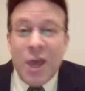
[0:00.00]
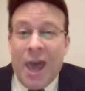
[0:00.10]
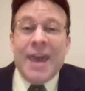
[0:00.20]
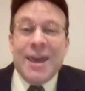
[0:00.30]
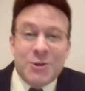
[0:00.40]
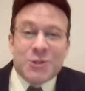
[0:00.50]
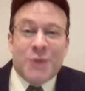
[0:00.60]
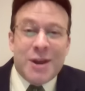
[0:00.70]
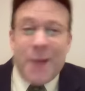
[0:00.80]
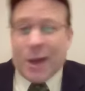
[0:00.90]
Hey, who's a
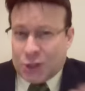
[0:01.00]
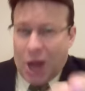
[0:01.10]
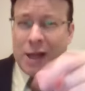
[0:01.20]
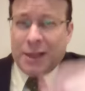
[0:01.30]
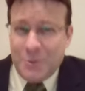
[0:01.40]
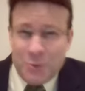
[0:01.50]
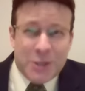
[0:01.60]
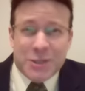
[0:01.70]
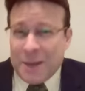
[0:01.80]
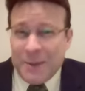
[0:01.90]
running back? Shock
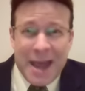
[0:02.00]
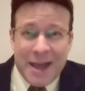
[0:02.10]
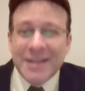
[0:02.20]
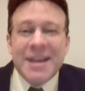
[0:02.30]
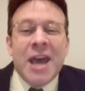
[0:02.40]
Linwood's coming out.